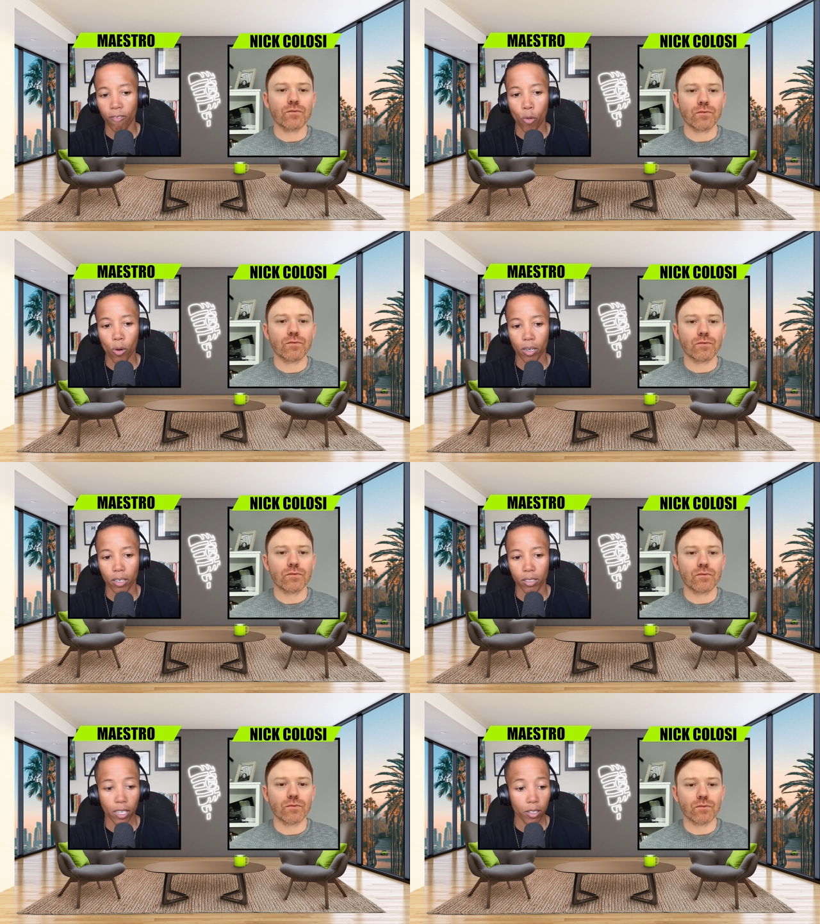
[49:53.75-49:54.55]

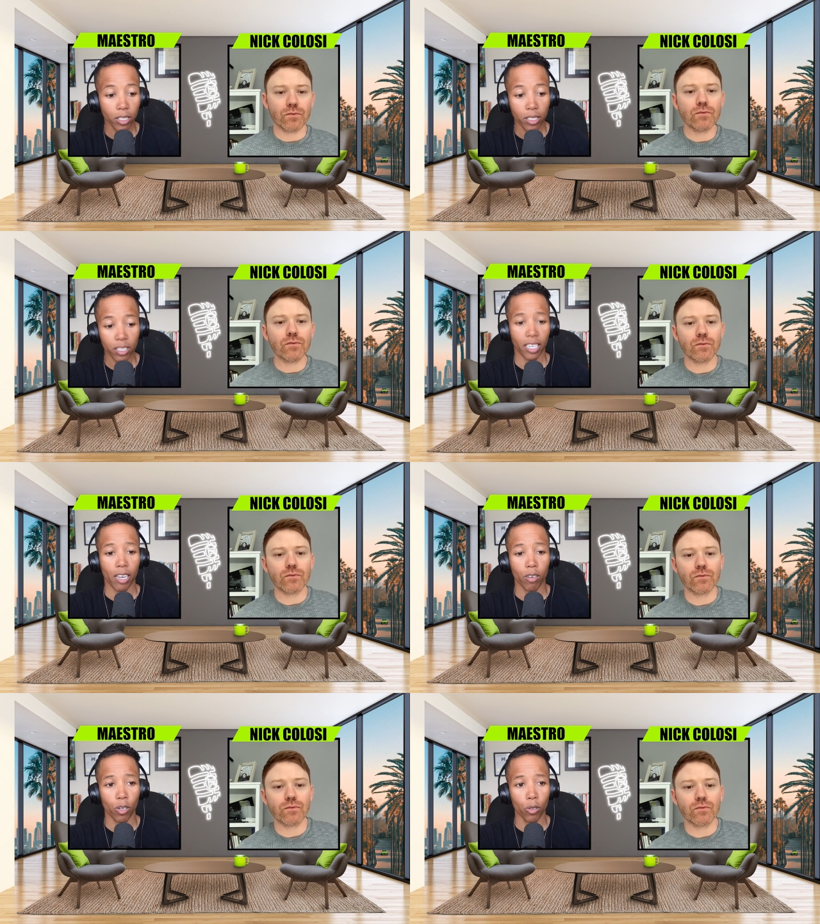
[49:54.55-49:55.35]
Speaker 1: before, there's a
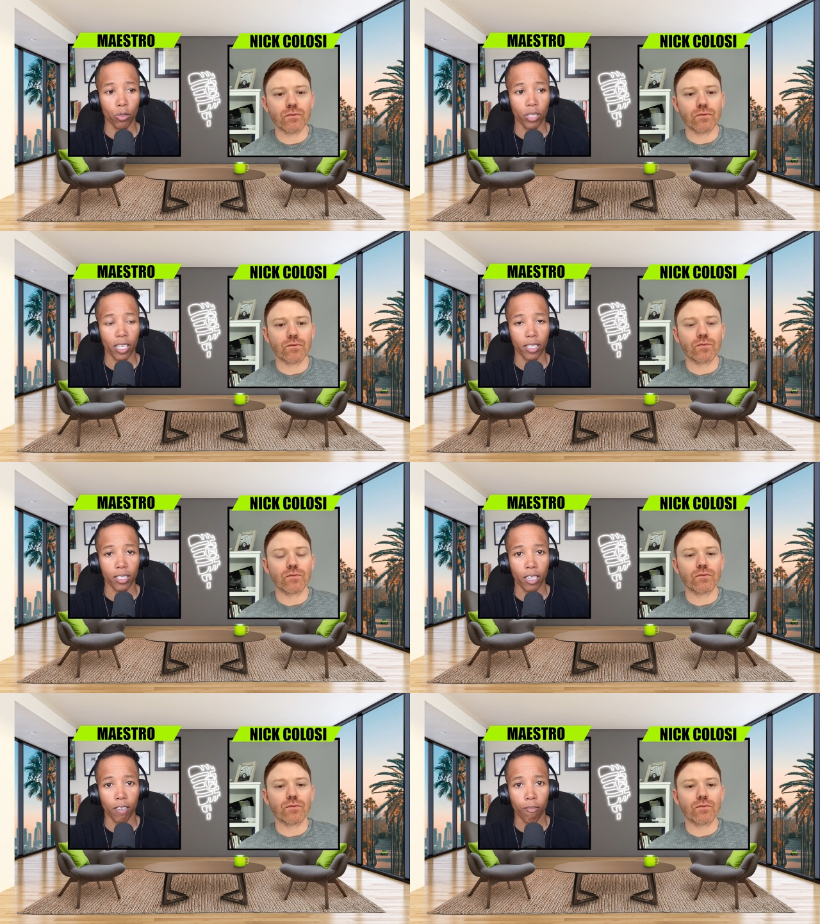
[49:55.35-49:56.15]
discount code that
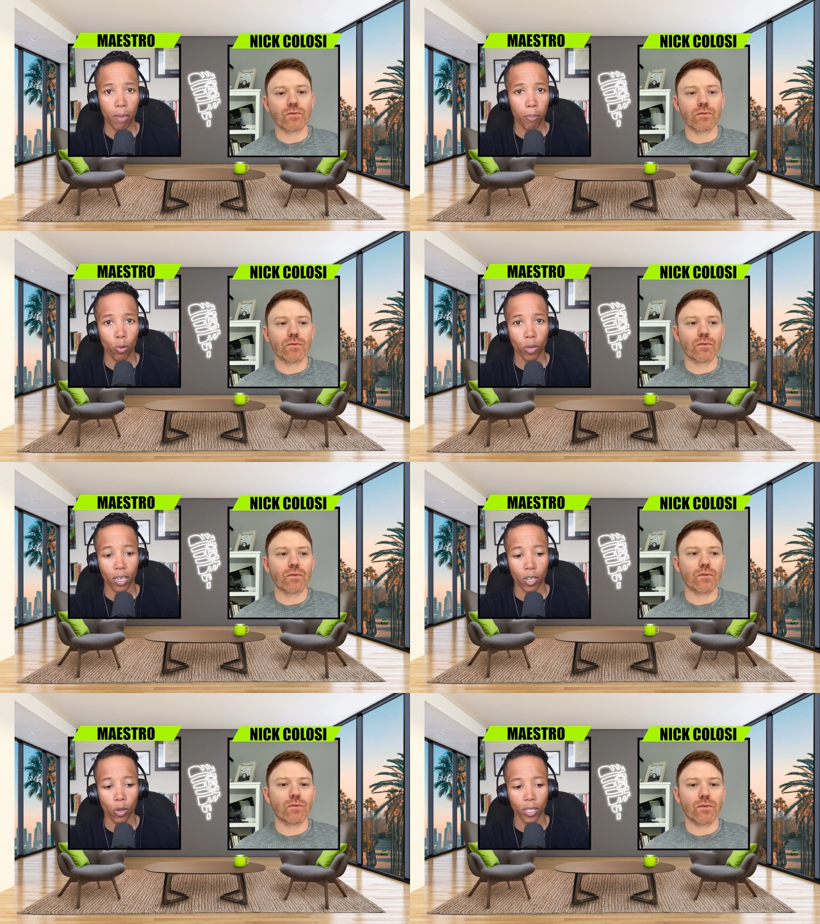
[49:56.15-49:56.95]
if people want to
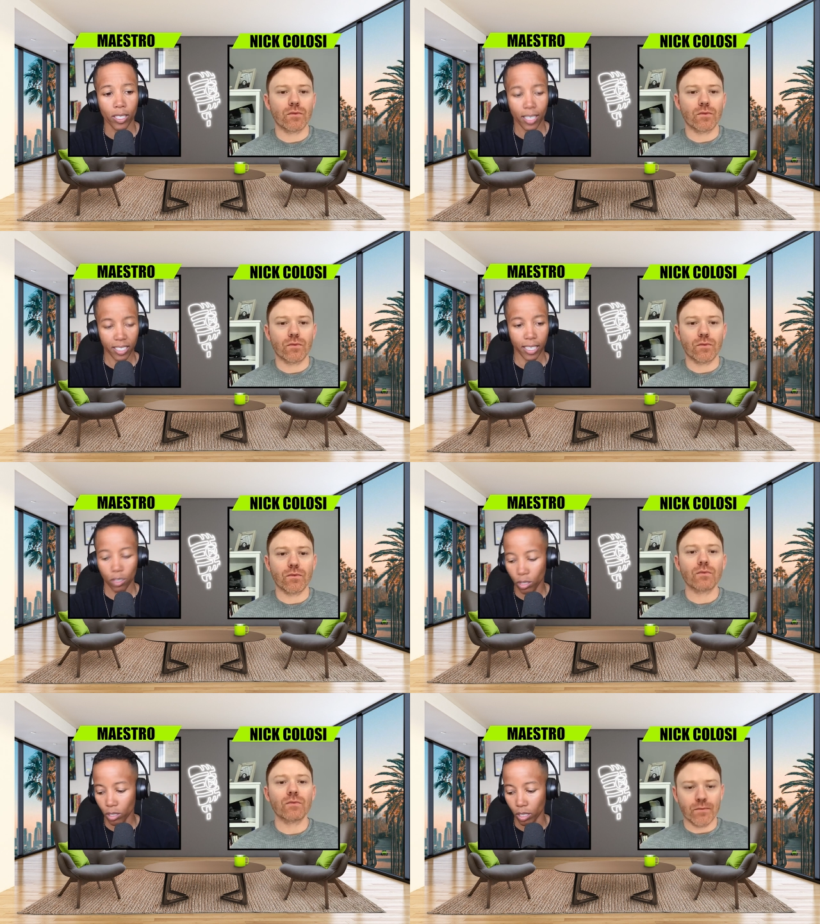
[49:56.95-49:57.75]
go and get that
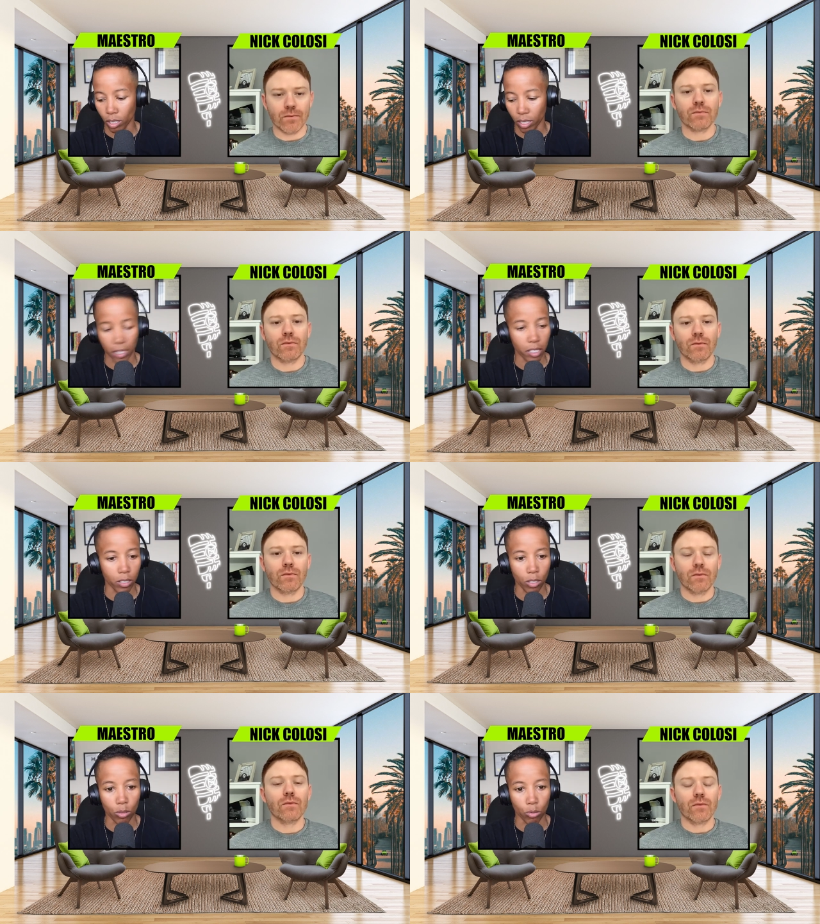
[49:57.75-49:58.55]
good good, they can
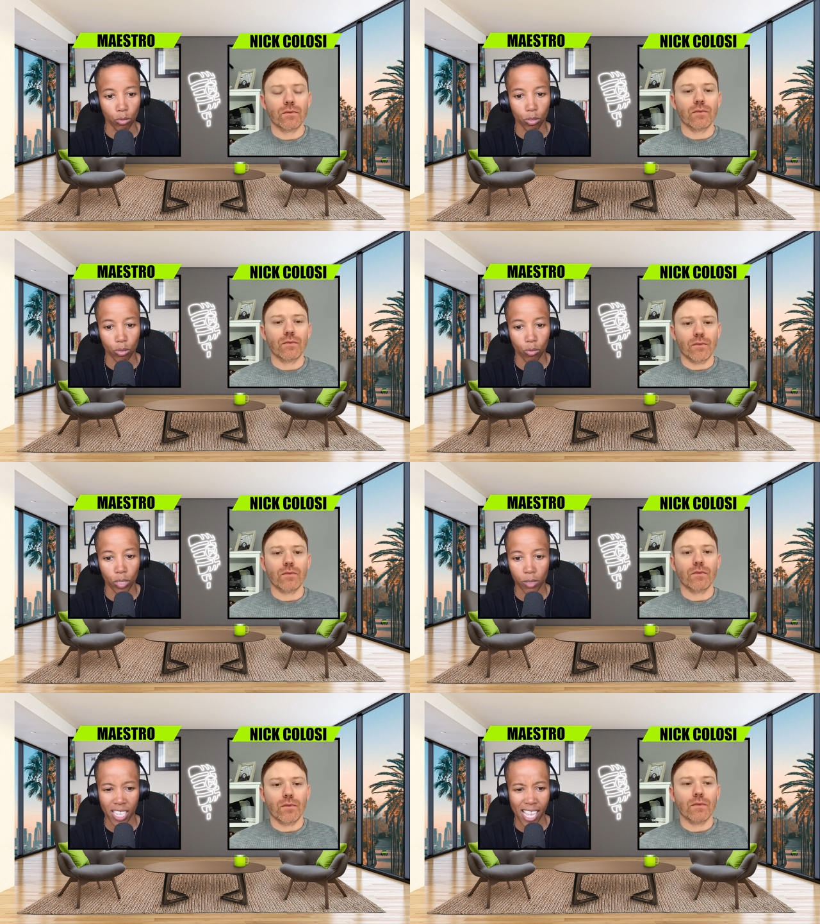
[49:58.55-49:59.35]
use.
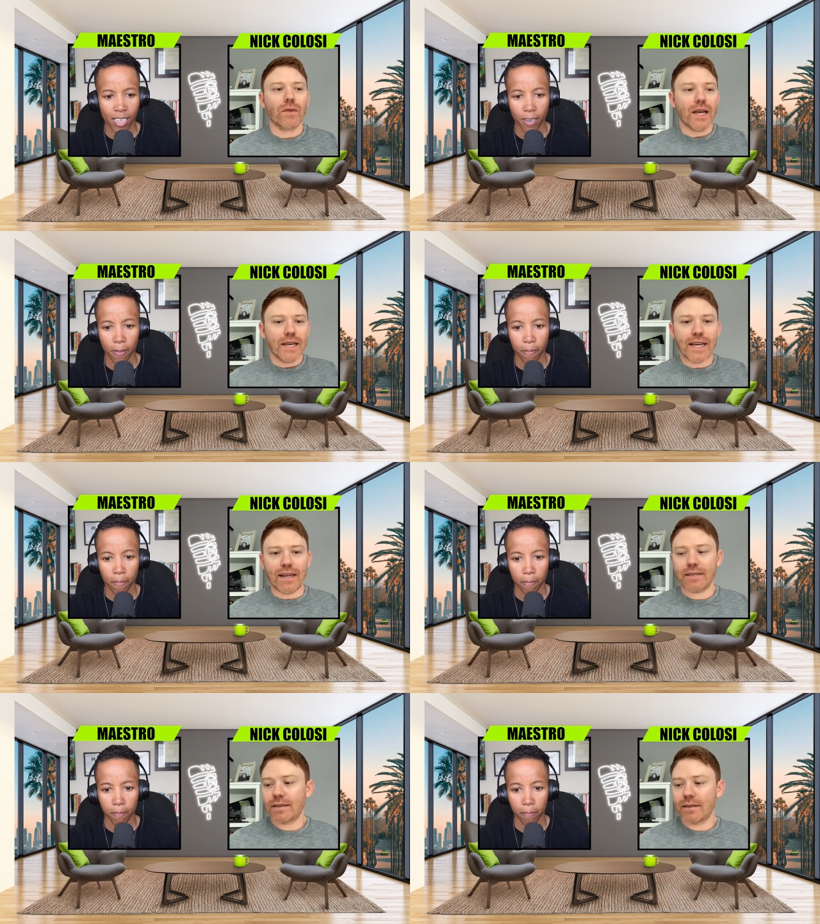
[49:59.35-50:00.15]
What is that?
Speaker 2: Yes.
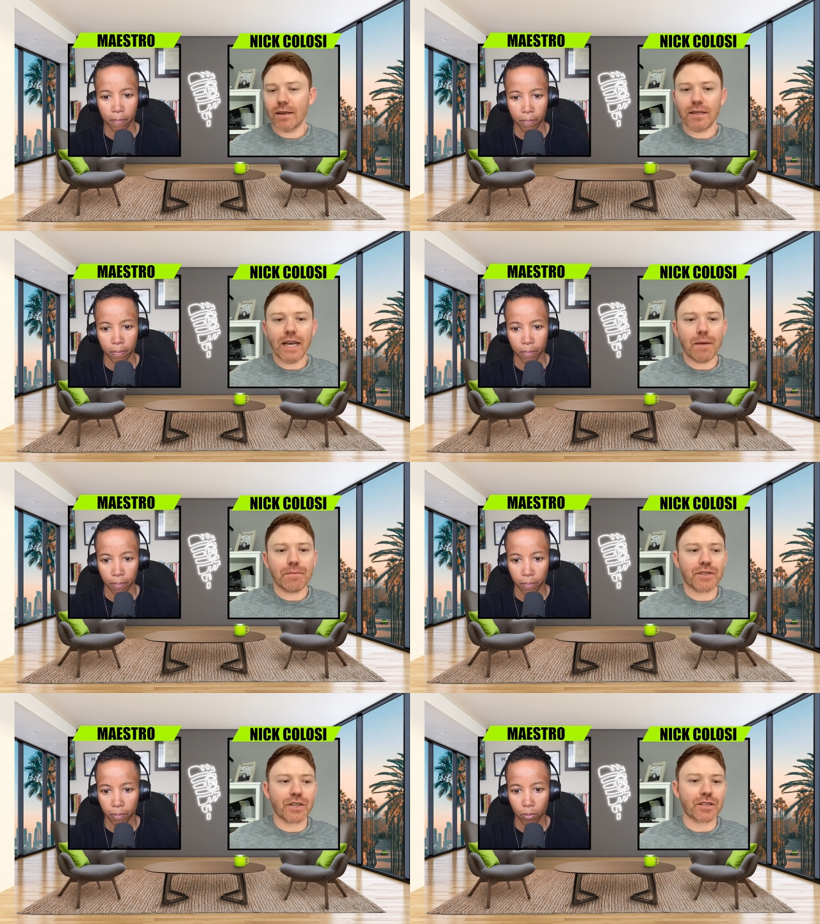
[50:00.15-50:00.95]
Yep. It's
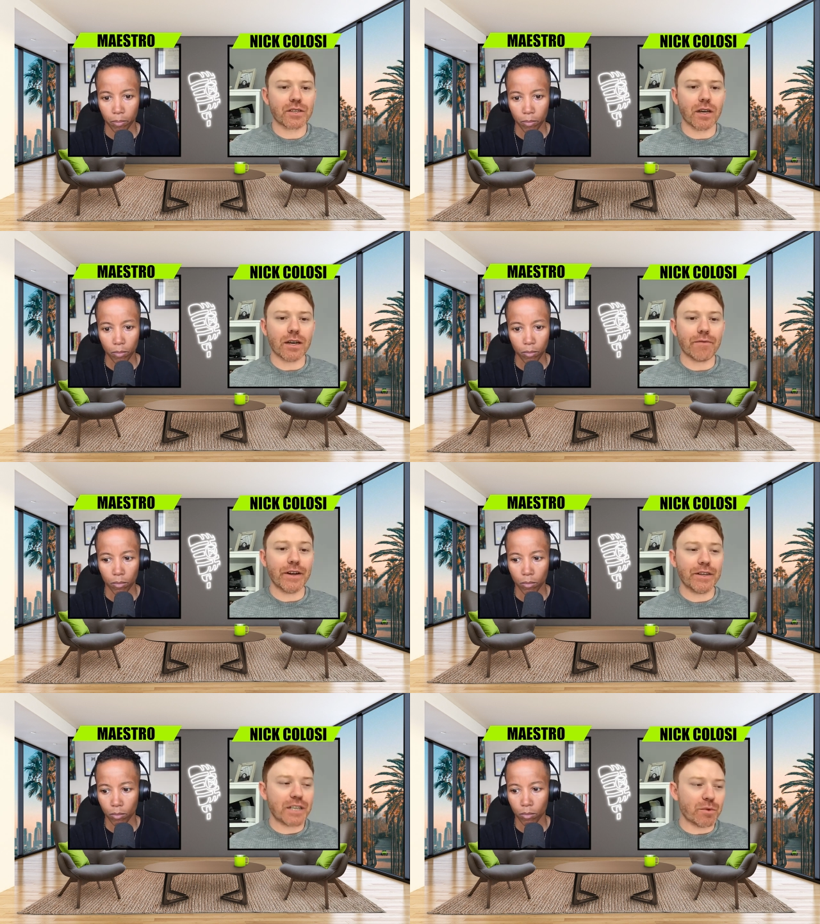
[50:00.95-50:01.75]
just uh, very
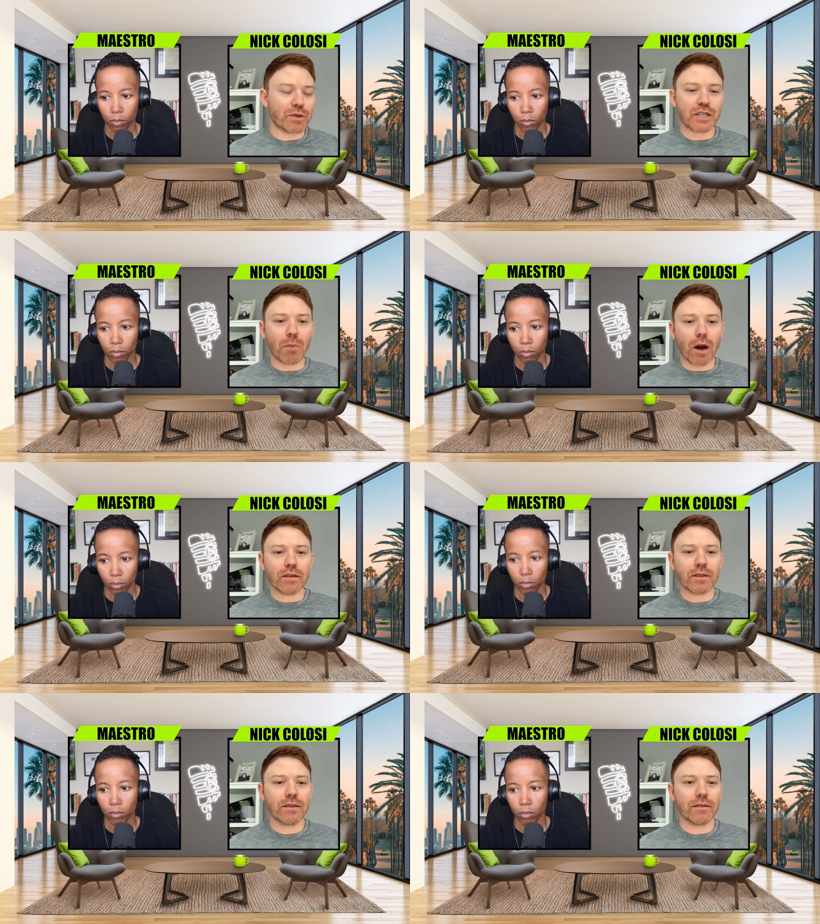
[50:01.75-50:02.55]
simple. SMART